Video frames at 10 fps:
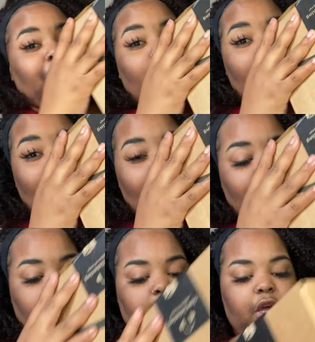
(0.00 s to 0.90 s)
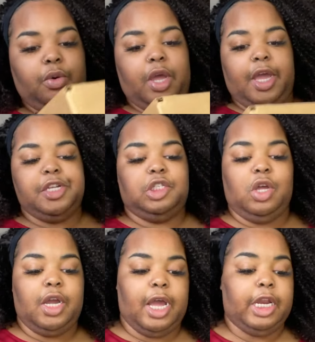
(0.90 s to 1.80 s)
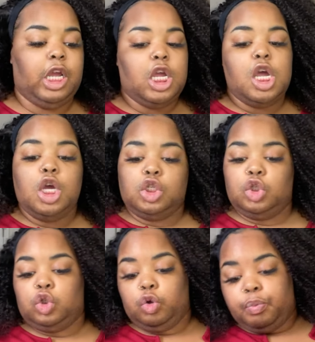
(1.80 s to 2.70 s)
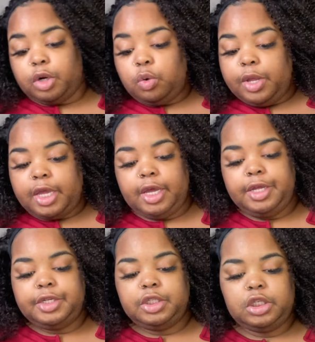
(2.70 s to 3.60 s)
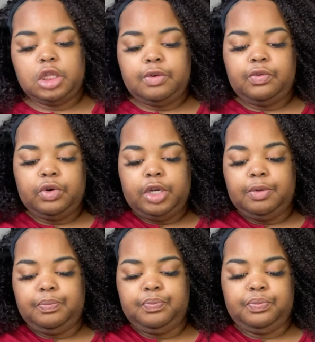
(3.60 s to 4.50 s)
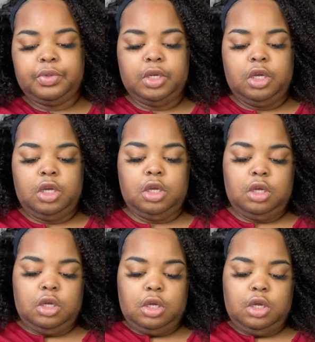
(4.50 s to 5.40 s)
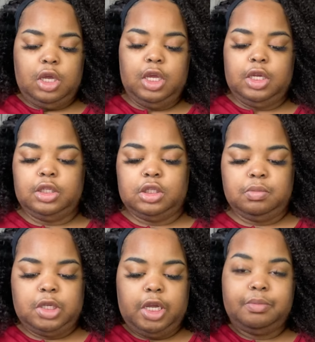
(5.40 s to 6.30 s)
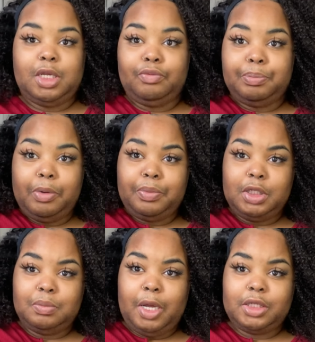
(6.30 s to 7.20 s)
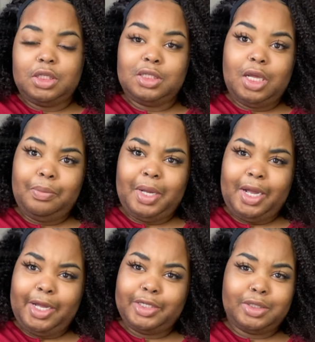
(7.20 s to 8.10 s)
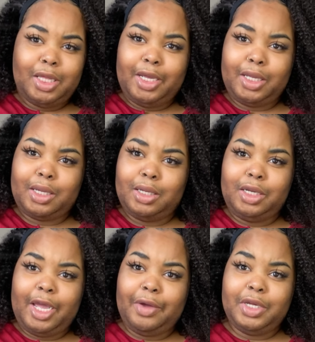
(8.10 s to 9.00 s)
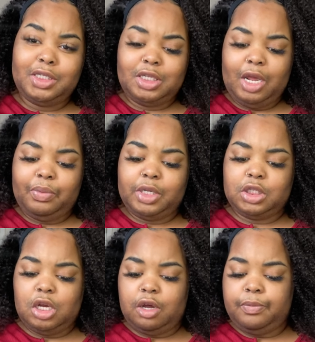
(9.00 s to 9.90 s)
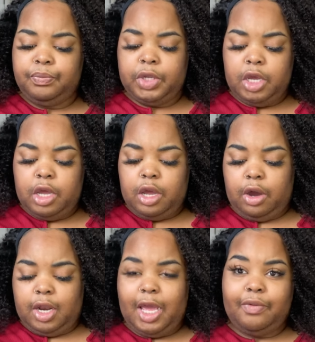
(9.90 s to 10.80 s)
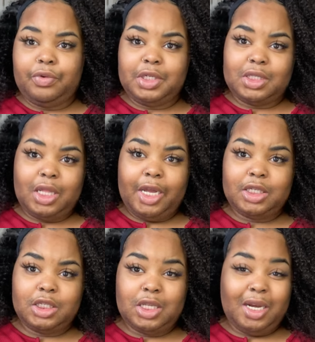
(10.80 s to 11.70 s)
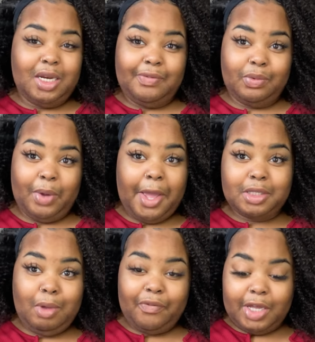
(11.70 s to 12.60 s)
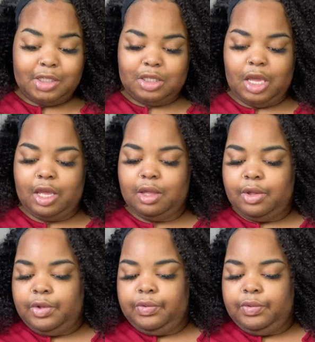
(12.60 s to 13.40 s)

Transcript: Prime, okay, so I got super quick delivery, and sometimes I rip open these boxes. Oh my gosh, like look how easy that was, y'all. All I have on is lashes. I didn't even wax my face yet.